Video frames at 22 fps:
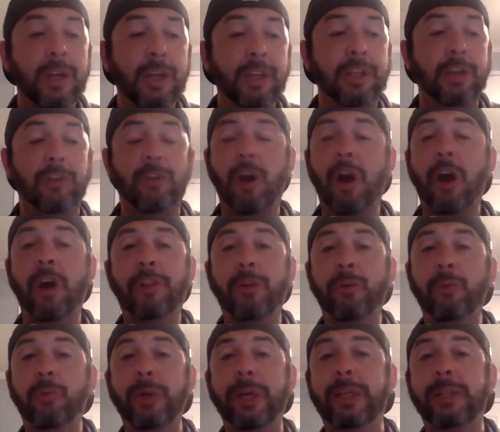There are
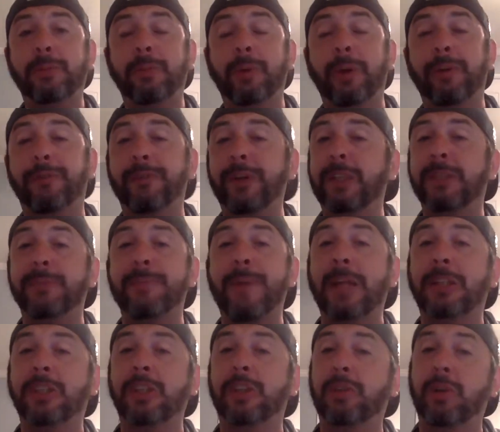other weeks where
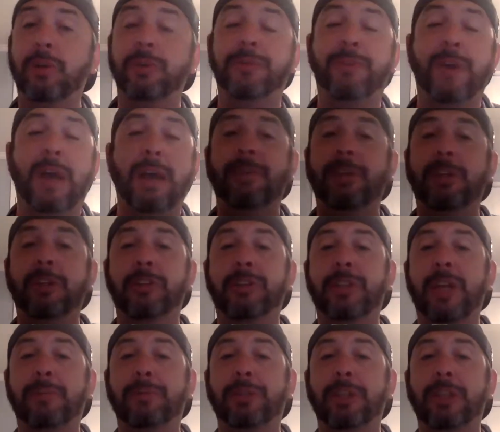Fitzmagic throws 5
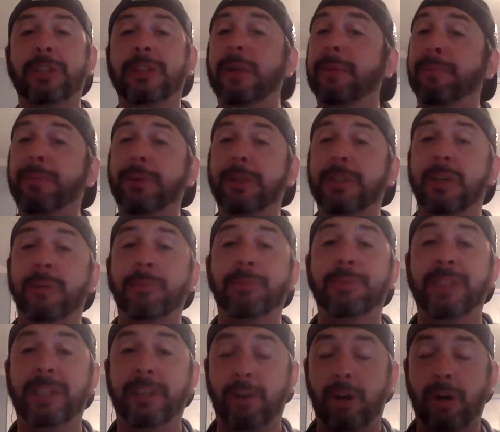interceptions and puts up
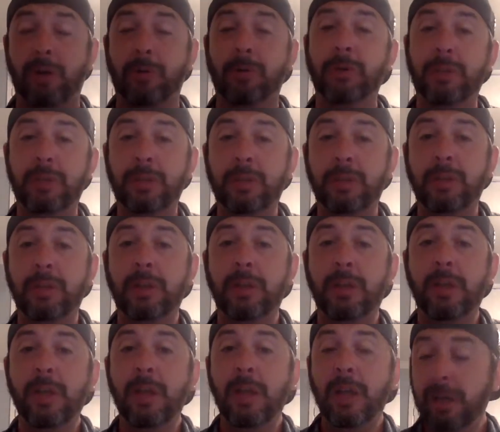0.
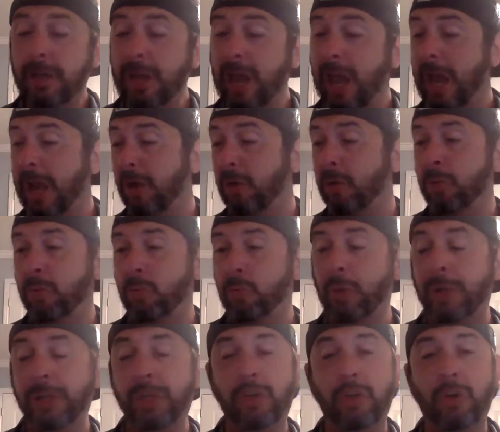Now,
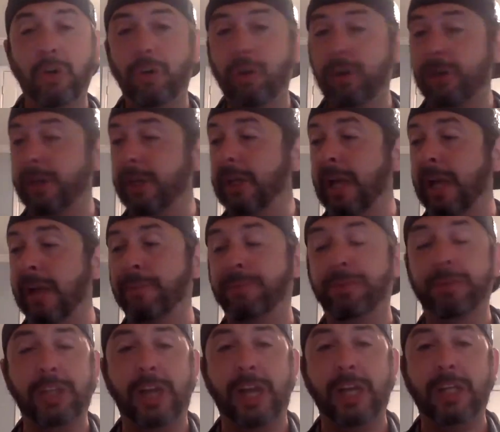when you're looking at a
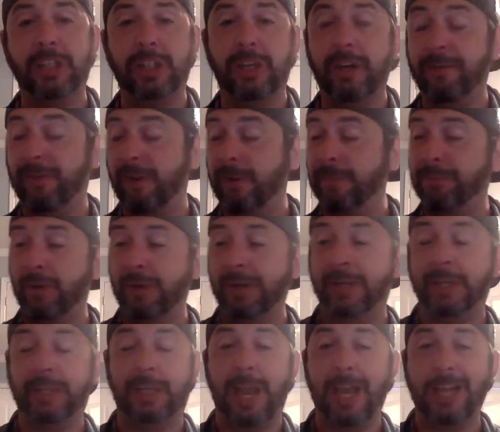projection, if I'm
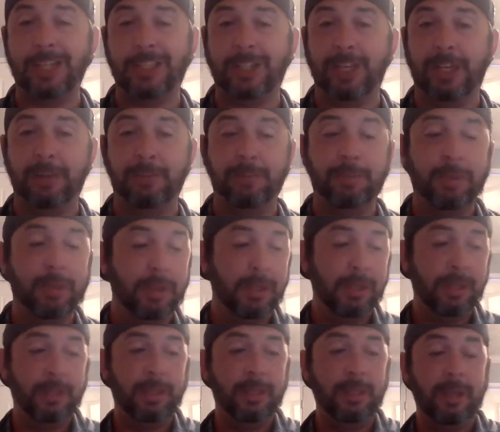playing a cash game,
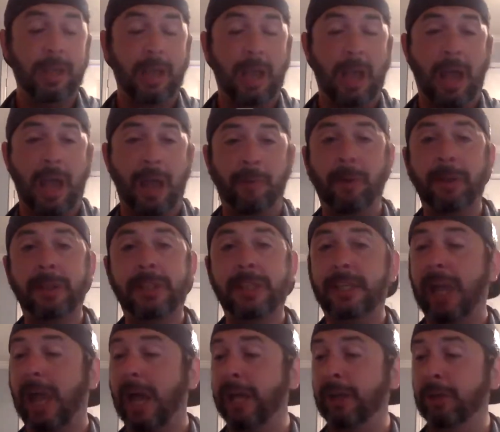I want the
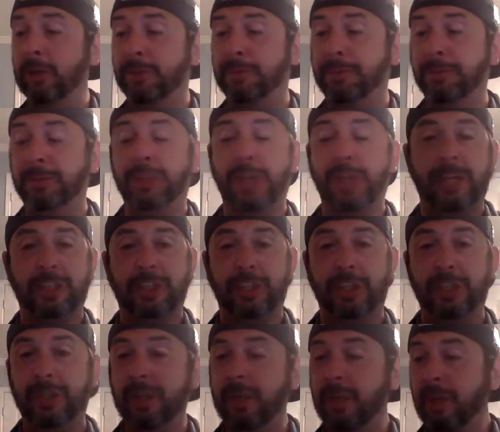guy whose
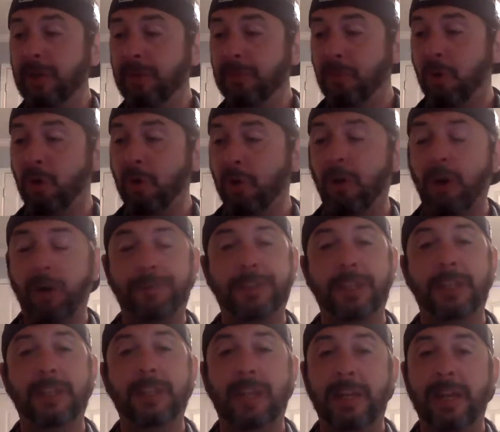projection more
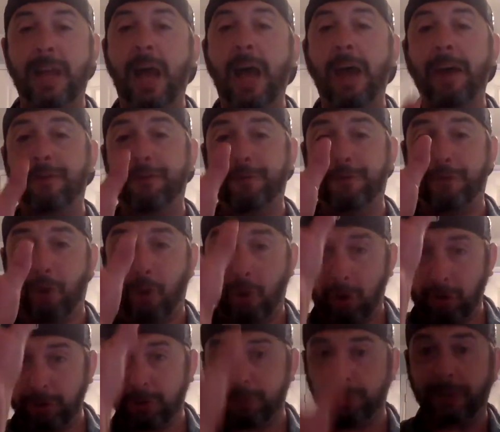often than not
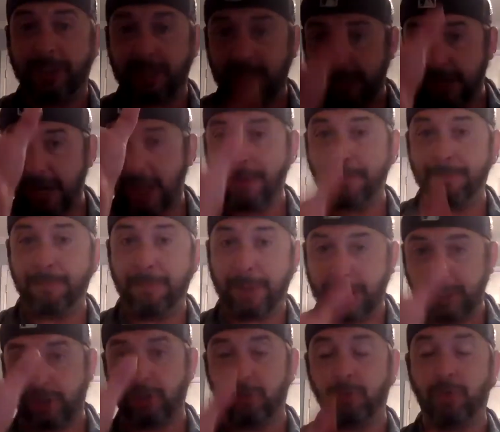falls within that
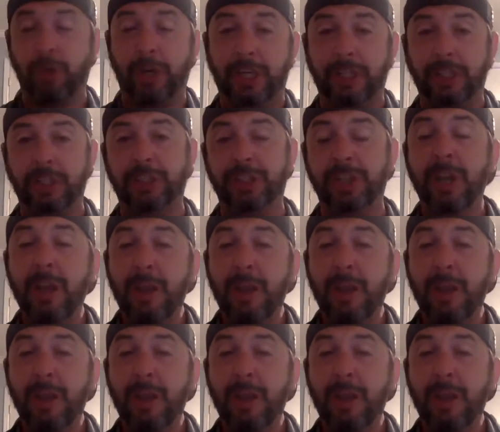major range.